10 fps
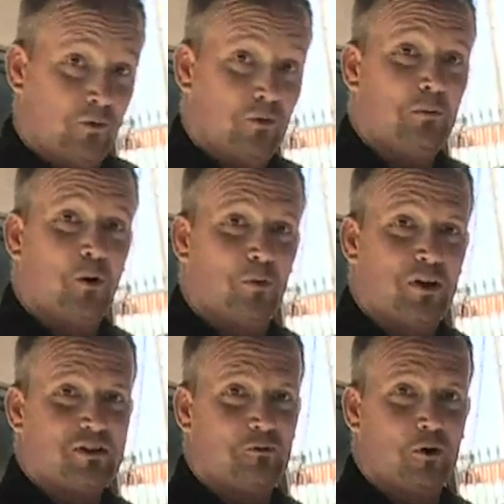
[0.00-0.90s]
Remote
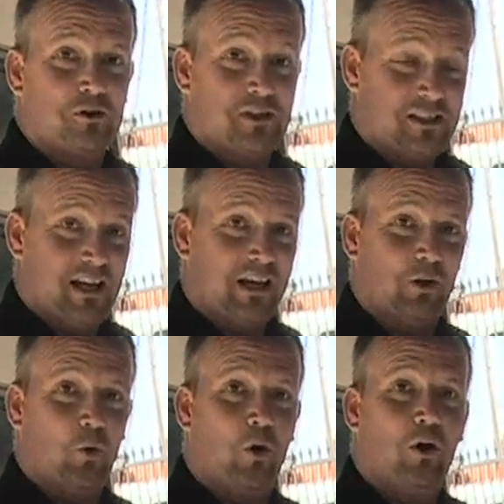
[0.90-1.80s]
reservoirs. That's
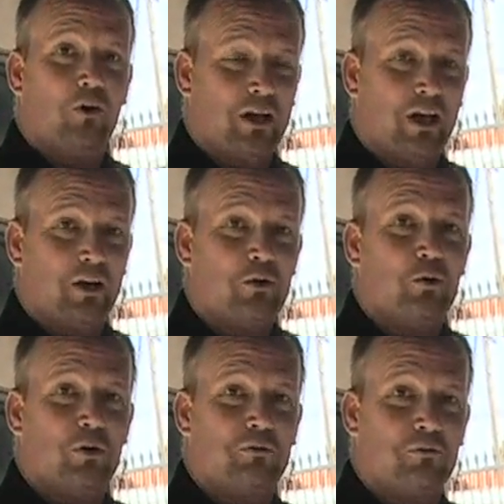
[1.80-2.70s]
added oil and added
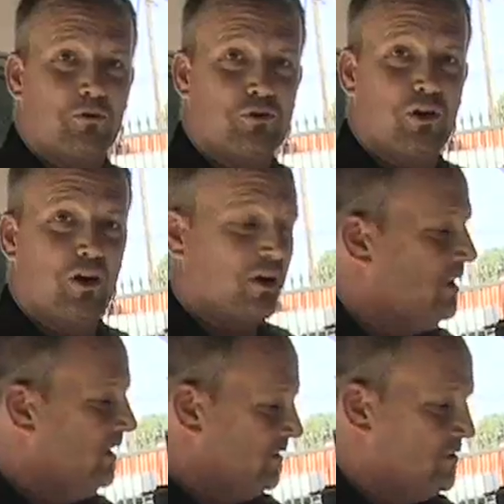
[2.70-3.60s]
cooling for the shock.
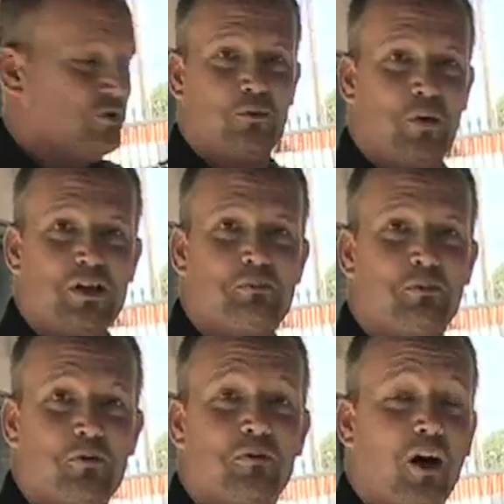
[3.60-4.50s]
These are
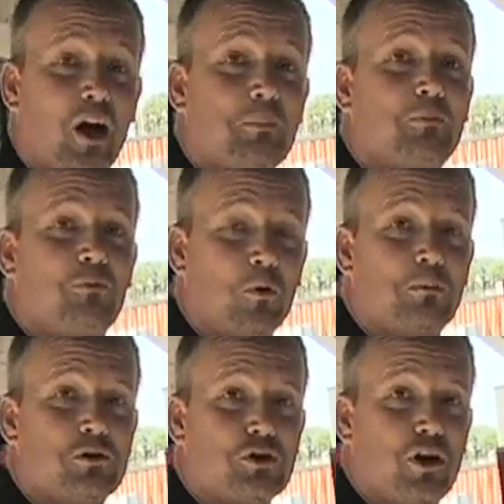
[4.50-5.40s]
race-proven
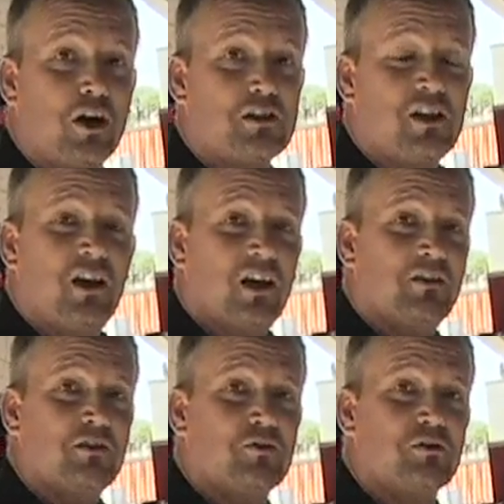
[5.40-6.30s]
high-performance shocks,
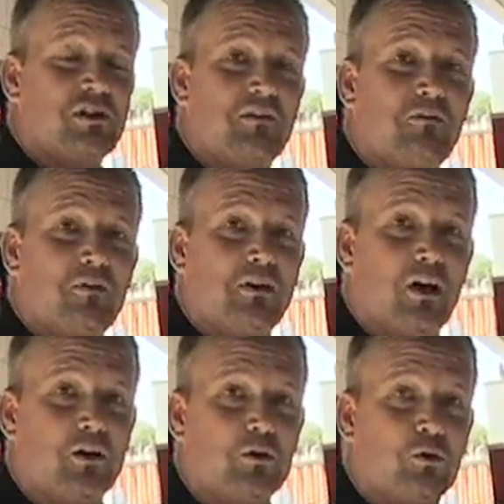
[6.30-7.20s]
and these are definitely
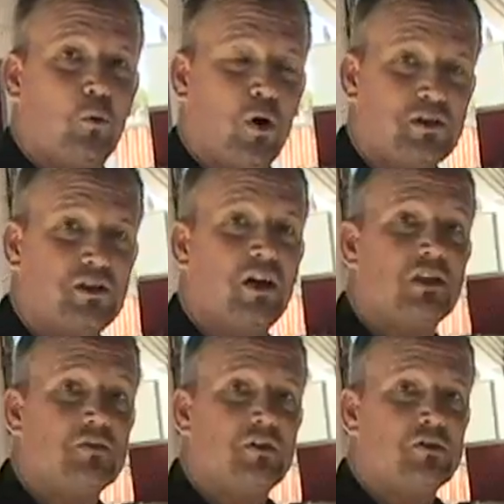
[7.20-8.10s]
not your
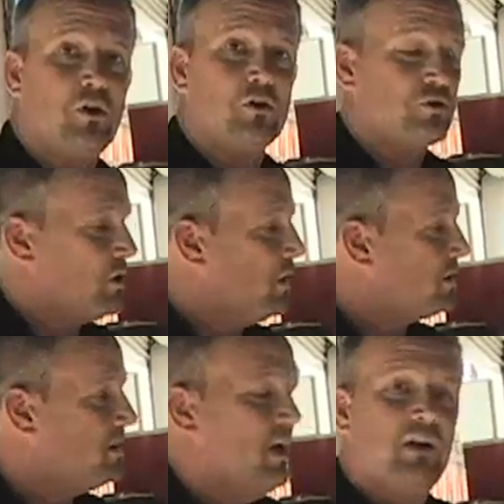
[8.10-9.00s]
one-size-fits-all shocks.